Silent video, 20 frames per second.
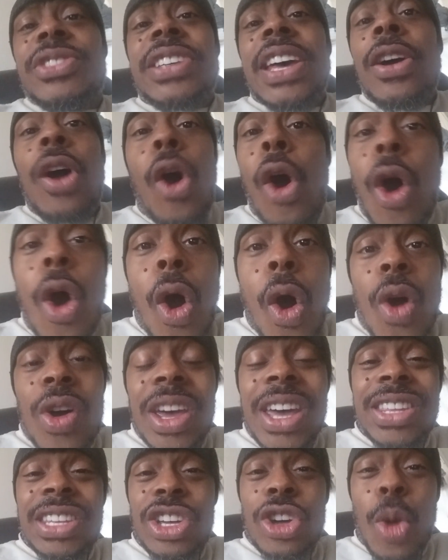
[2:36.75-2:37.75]
say all
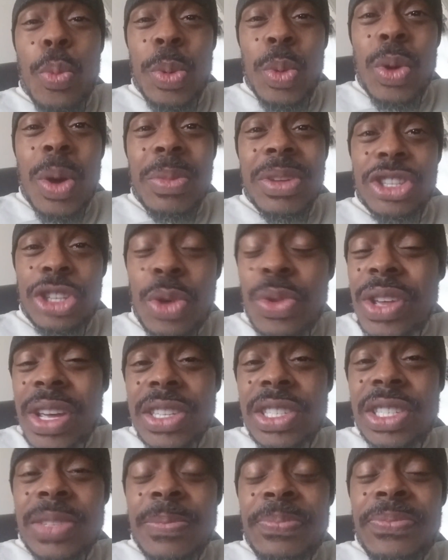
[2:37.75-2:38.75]
Ethiopian women do
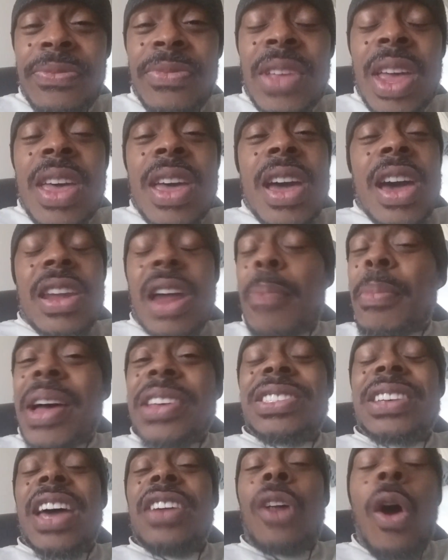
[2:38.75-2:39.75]
this, and I'm
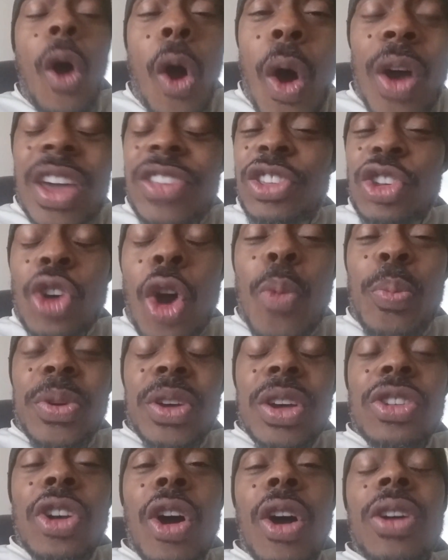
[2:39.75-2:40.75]
not saying all
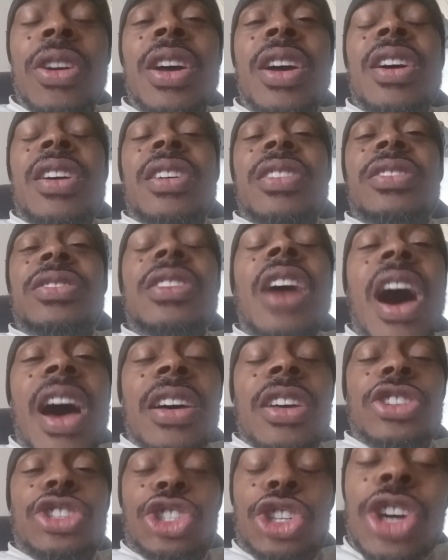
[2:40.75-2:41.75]
Ethiopians
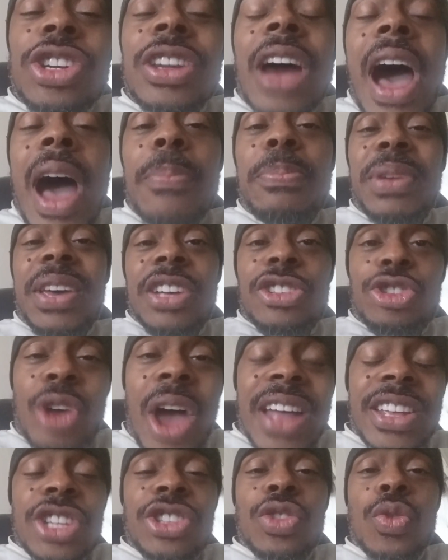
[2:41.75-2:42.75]
should not be
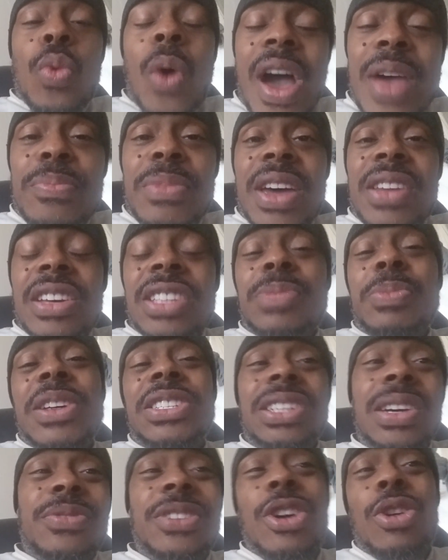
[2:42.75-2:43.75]
attracted to white men,
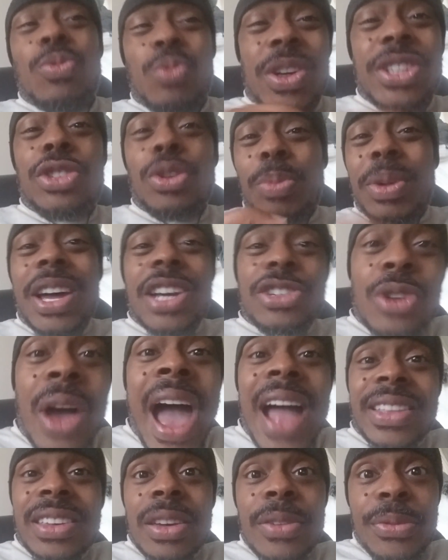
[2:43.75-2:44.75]
especially if they're reasonably
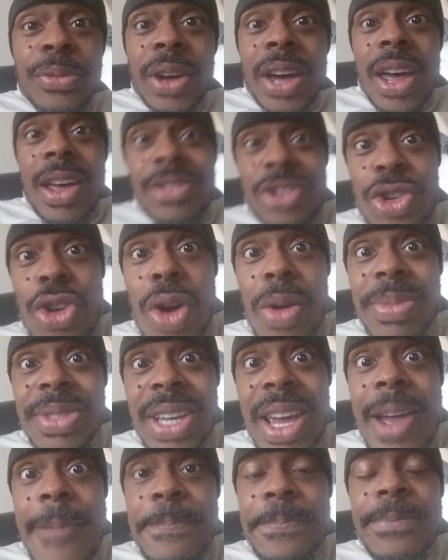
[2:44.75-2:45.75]
attractive. Okay, you know what I'm
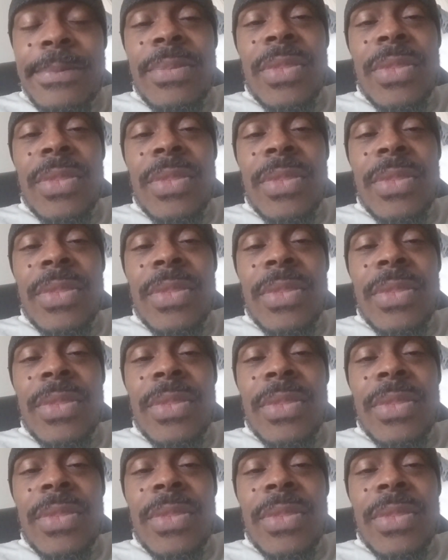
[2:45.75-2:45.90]
saying?